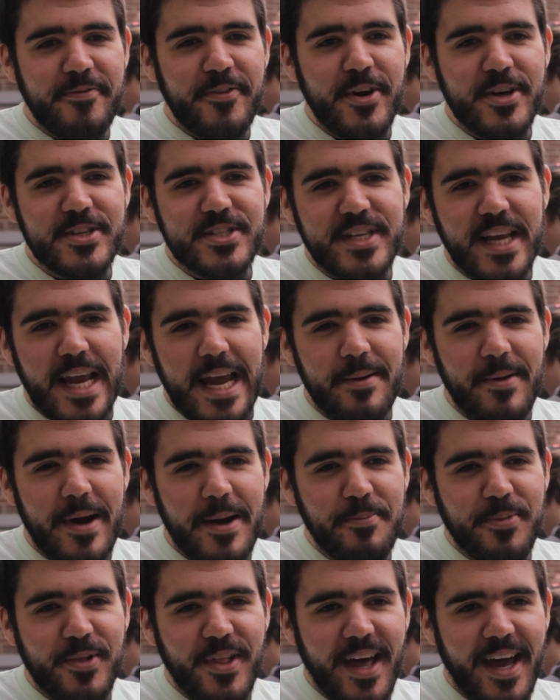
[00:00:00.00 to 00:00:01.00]
first game I
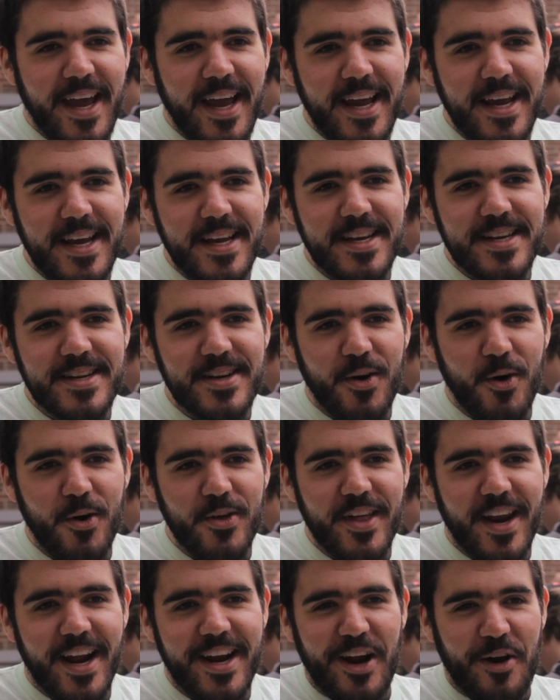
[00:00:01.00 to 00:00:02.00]
played, or
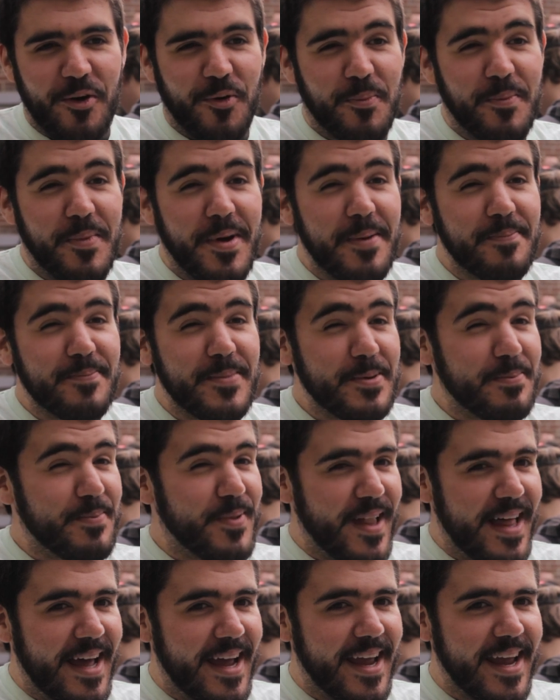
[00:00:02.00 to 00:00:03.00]
that I can remember
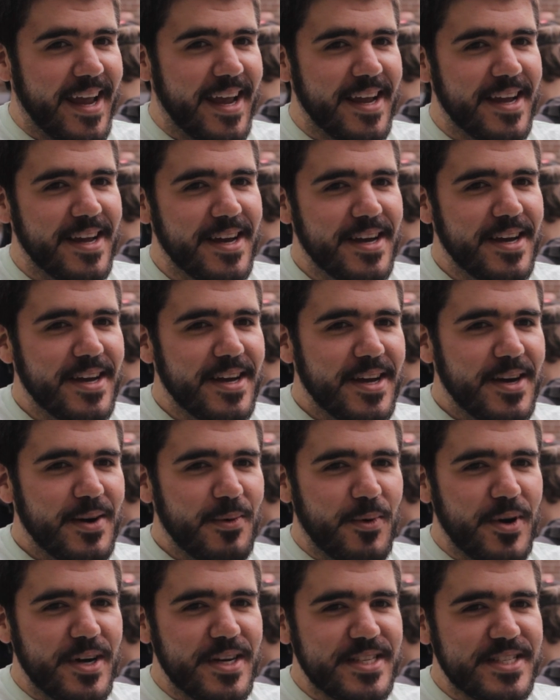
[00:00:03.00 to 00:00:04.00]
playing,
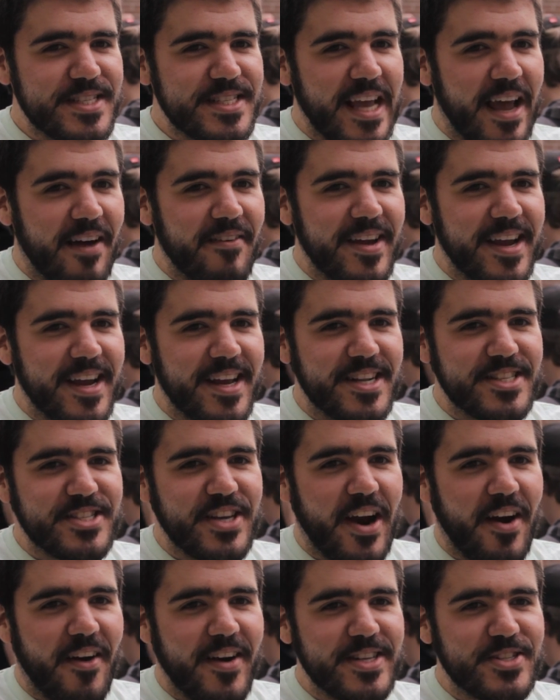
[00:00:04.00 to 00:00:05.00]
was having an
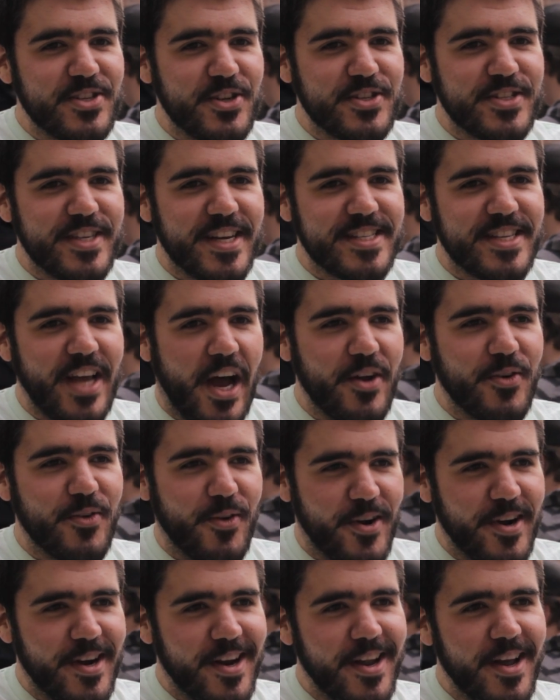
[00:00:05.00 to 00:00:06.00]
Atari
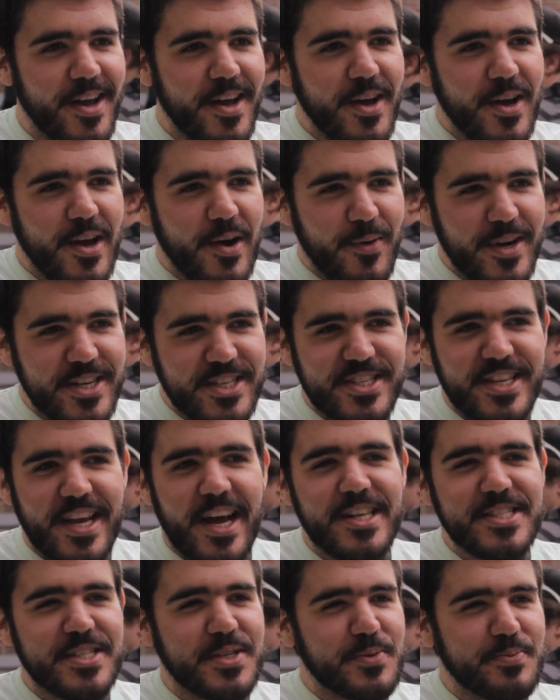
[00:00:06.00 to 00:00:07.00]
2600, which
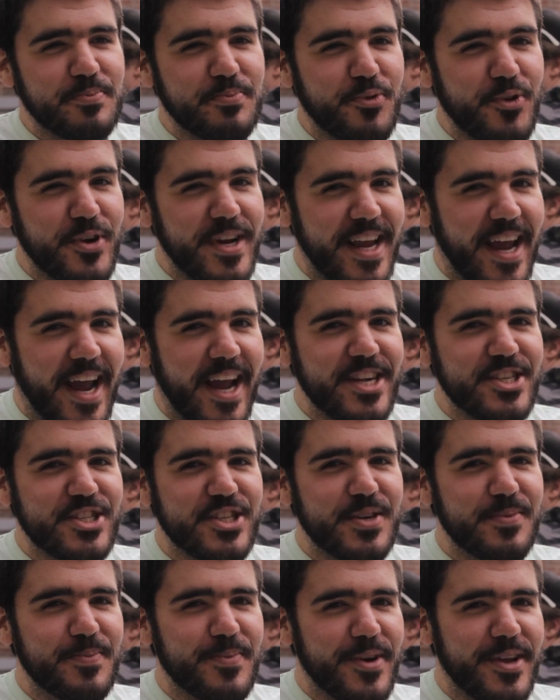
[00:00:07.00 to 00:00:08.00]
sounds pretty
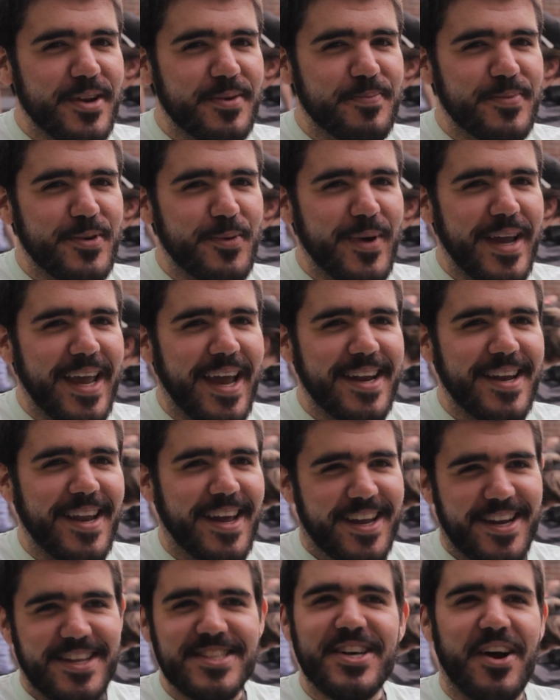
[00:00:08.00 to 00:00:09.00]
ancient, but we had
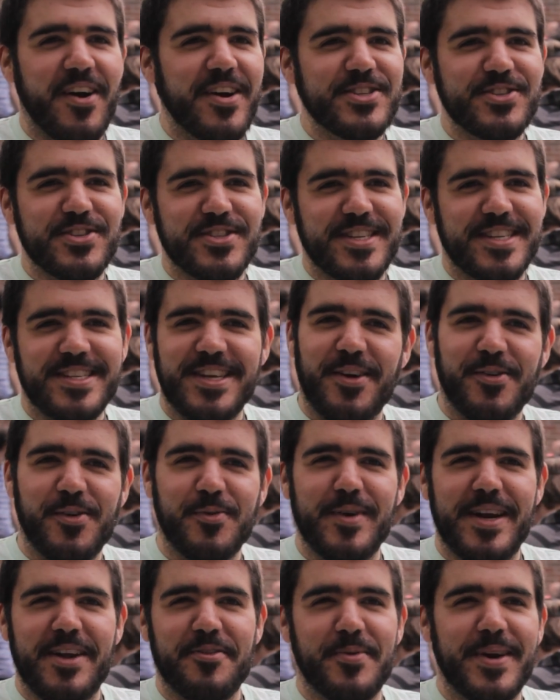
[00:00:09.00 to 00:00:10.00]
like an Atari
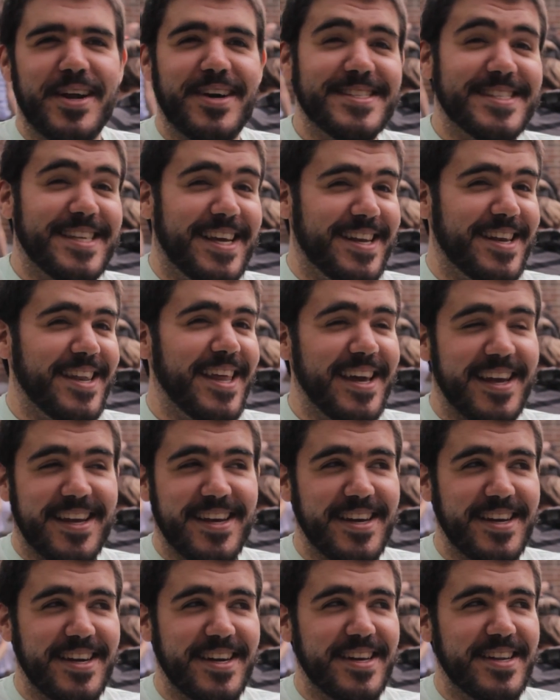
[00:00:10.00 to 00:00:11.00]
2600 when everybody else had like
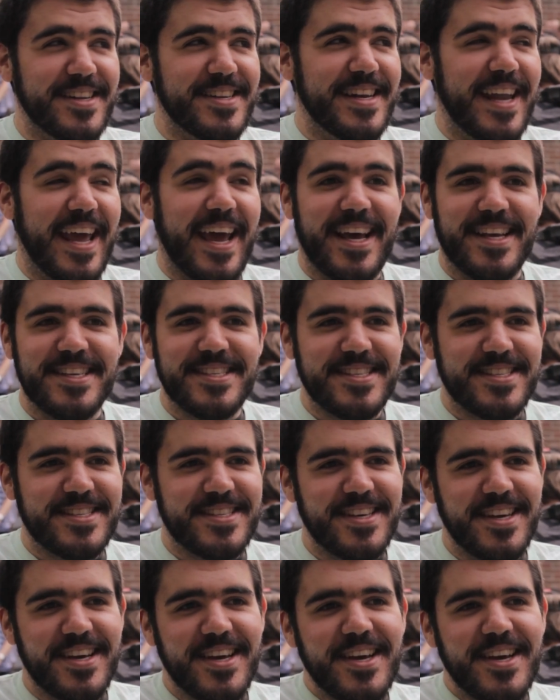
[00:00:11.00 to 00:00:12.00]
a
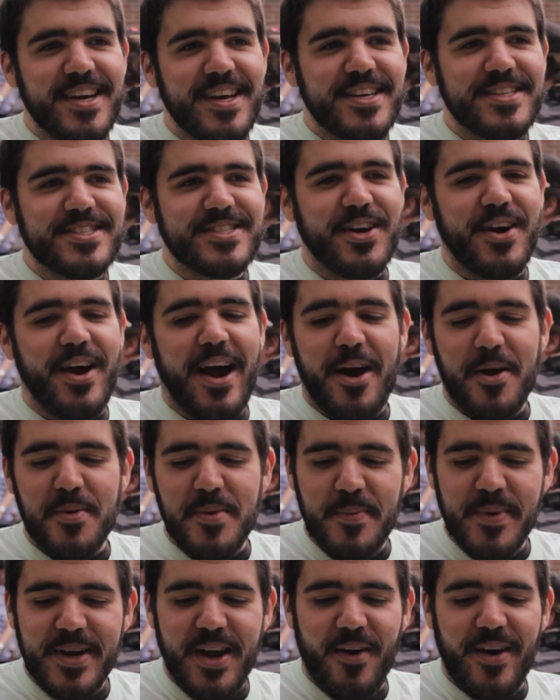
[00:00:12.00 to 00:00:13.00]
NES. So I
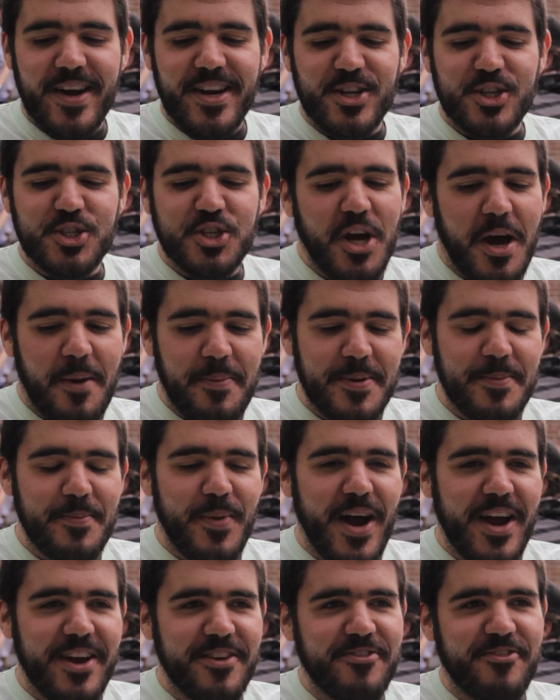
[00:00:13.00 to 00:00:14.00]
remember going to the shop and
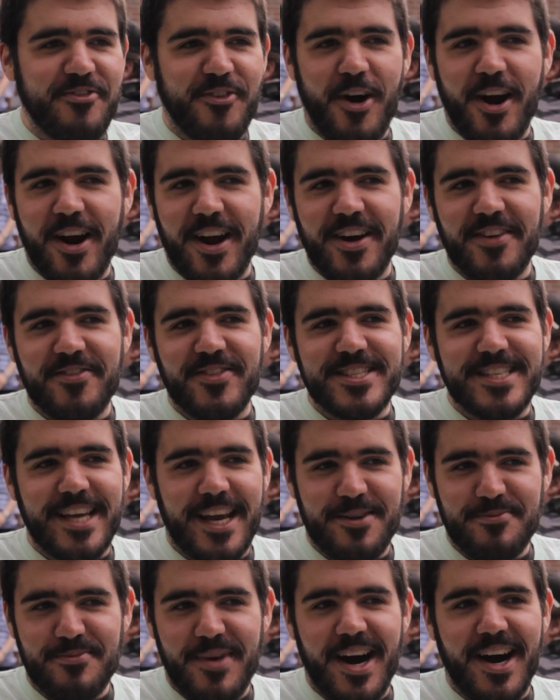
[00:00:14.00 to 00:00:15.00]
buying Frogger for
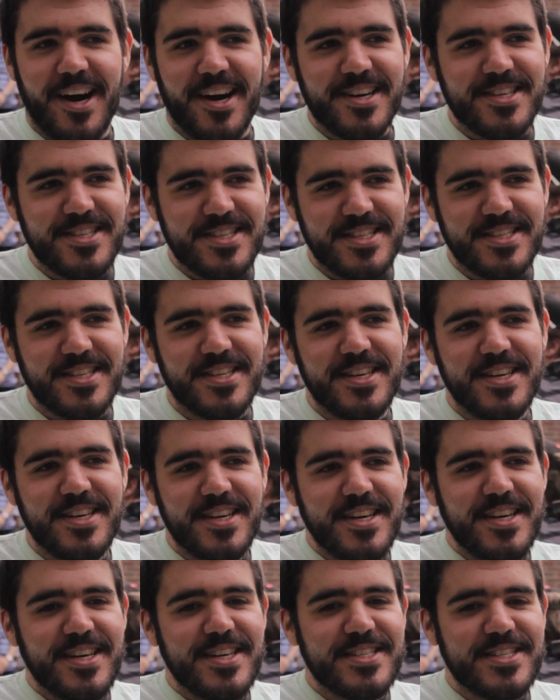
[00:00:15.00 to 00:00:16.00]
10 bucks.
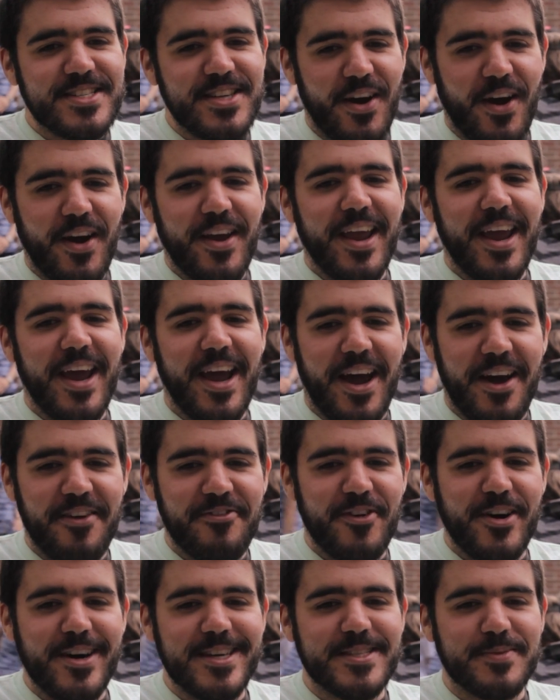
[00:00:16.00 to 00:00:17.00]
So yeah,
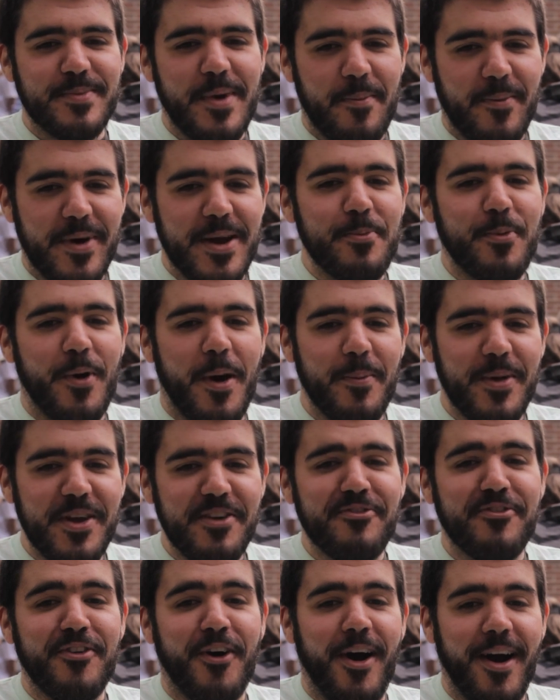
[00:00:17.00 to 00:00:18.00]
first memory probably
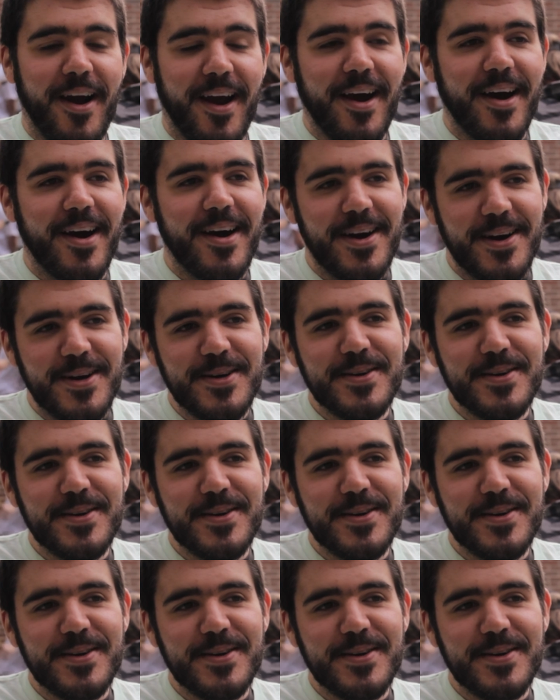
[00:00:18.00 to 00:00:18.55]
Frogger.